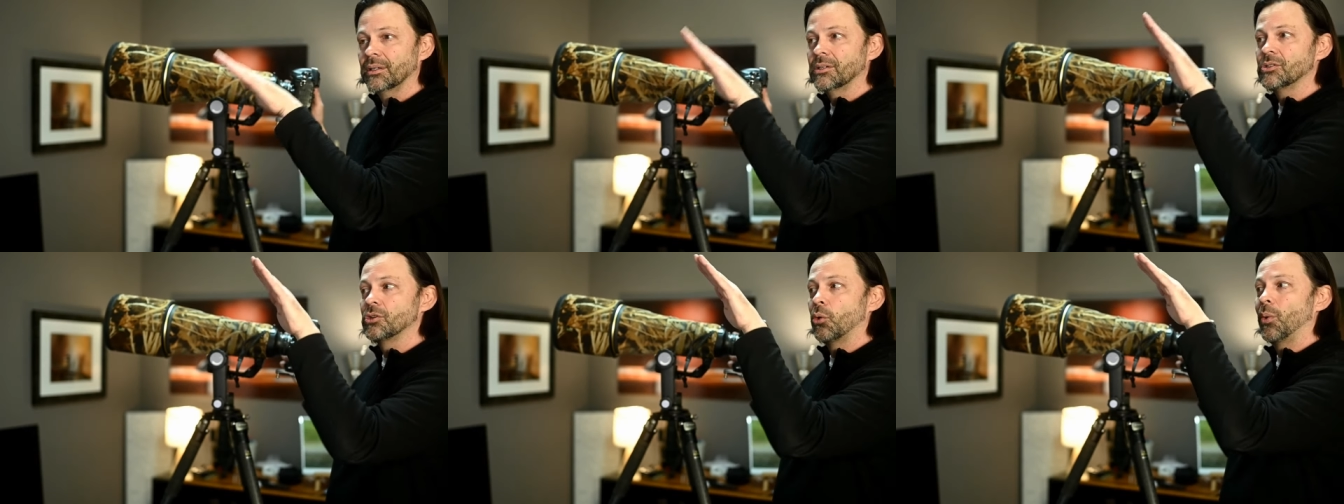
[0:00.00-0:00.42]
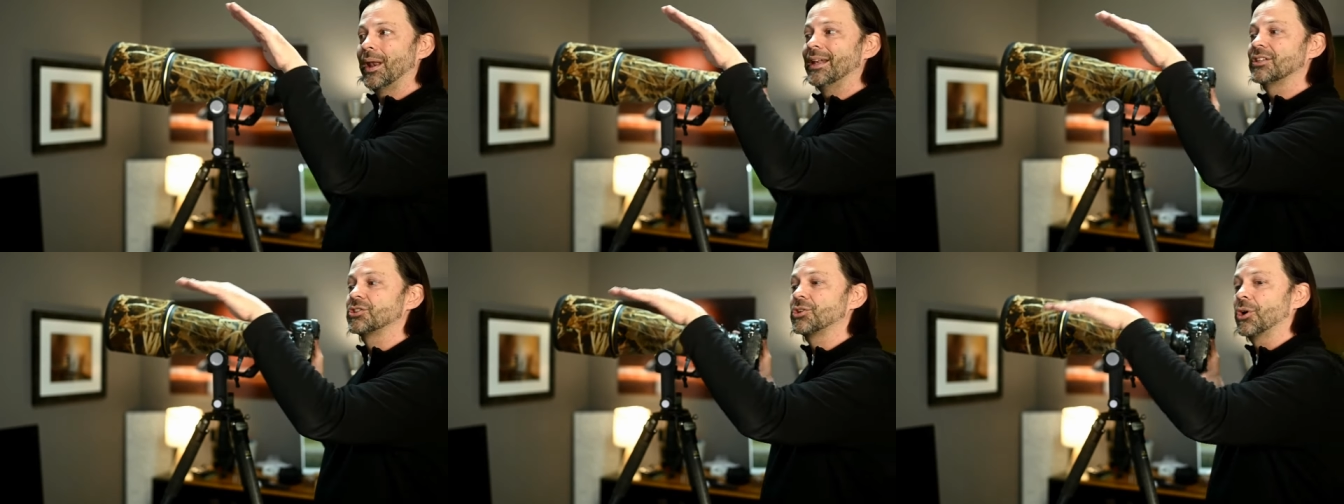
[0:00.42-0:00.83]
So when
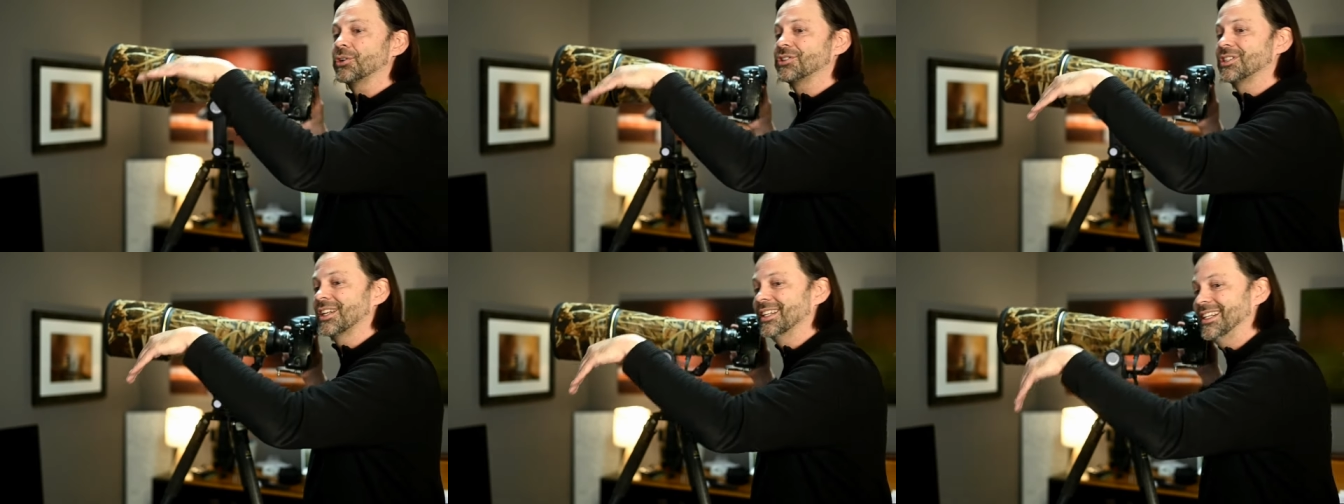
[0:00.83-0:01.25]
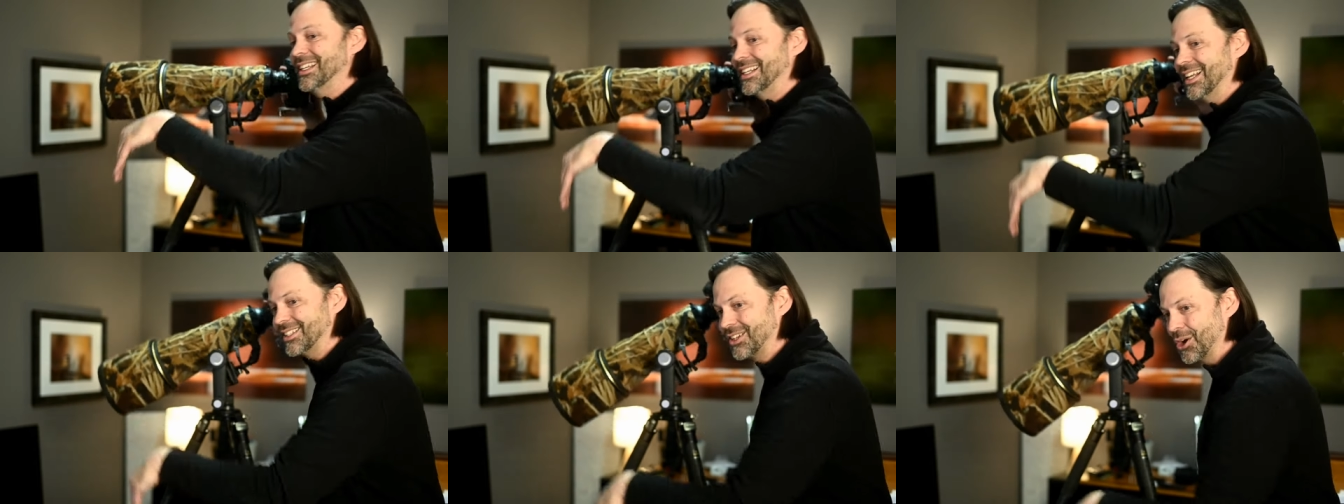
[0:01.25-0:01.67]
it starts to lean,
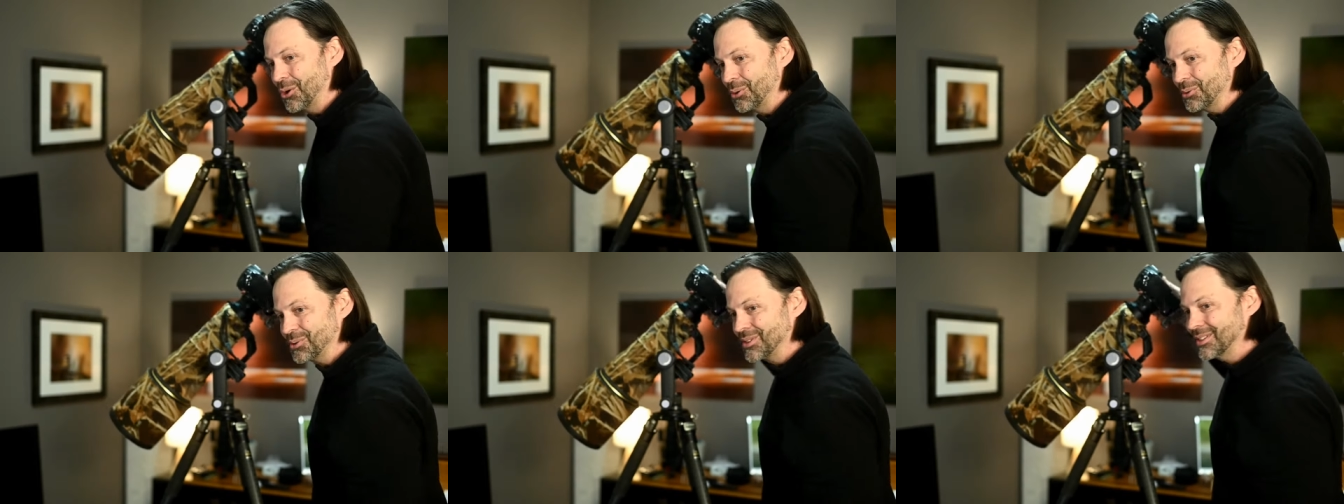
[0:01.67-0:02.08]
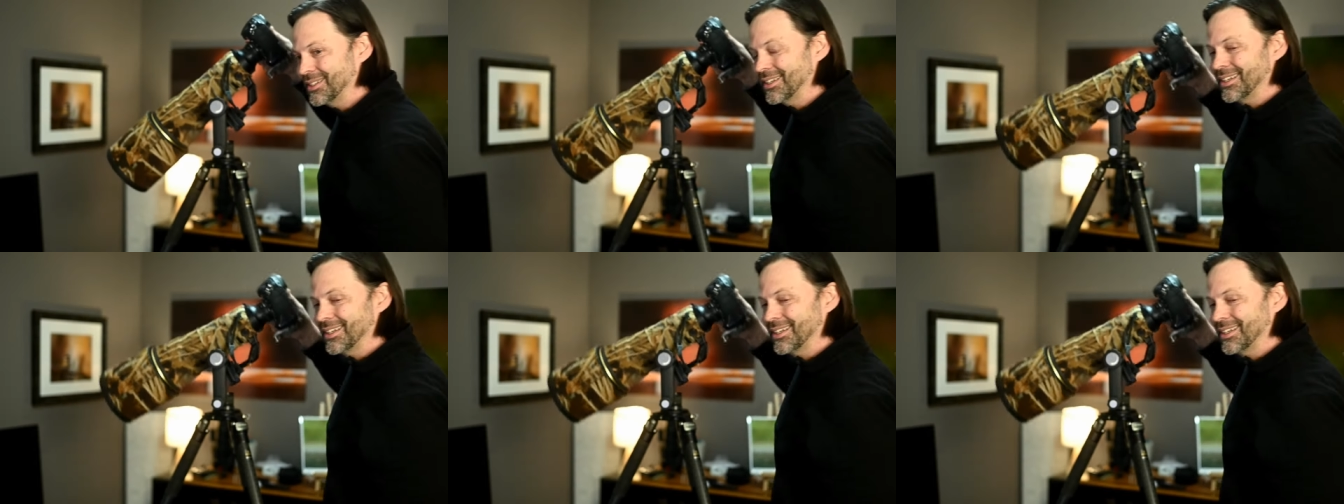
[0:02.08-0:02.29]
it goes.